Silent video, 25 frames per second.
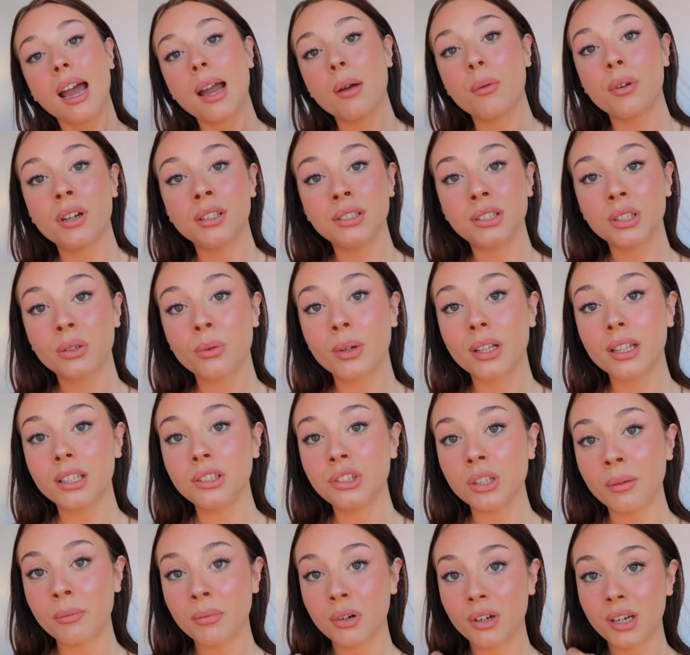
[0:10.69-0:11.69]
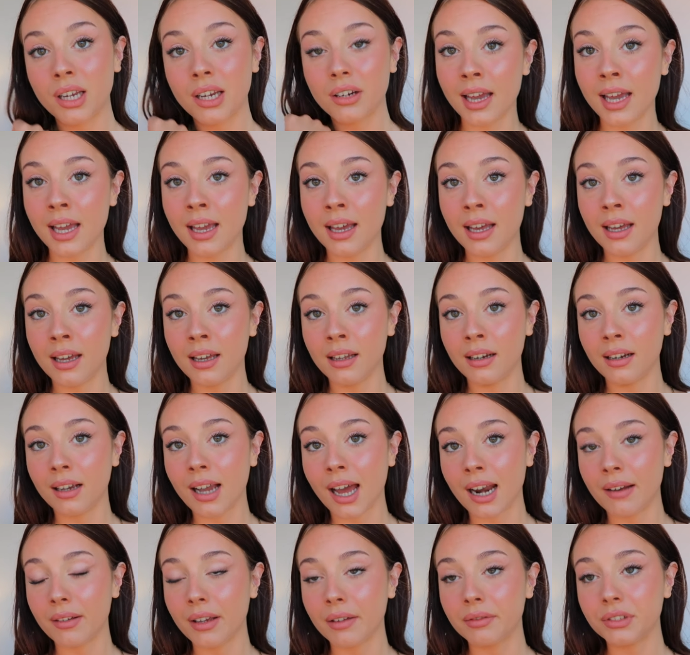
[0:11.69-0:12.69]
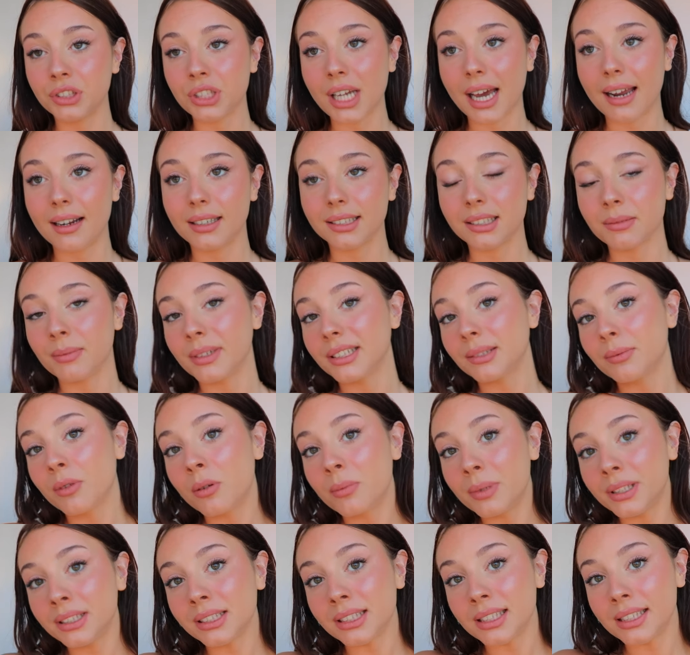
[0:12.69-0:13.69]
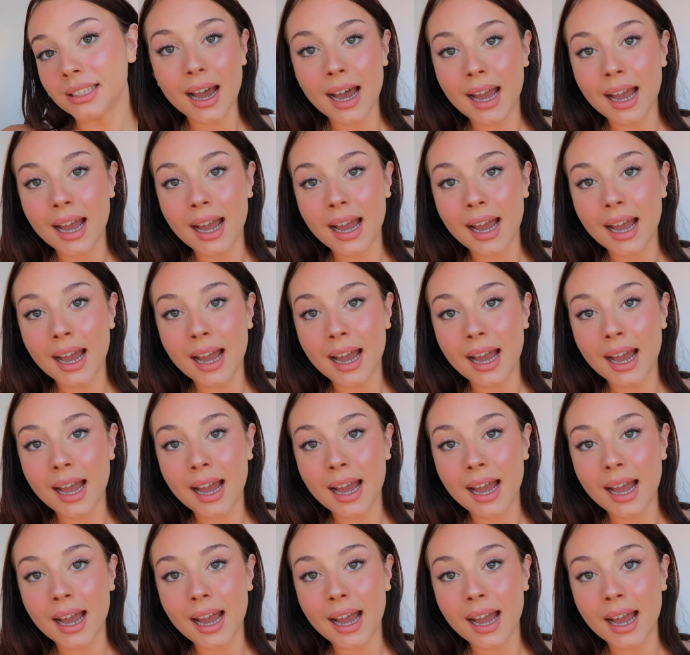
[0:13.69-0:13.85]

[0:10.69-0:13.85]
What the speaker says: I wanted to quickly jump on here and kind of give a shout out to my small business.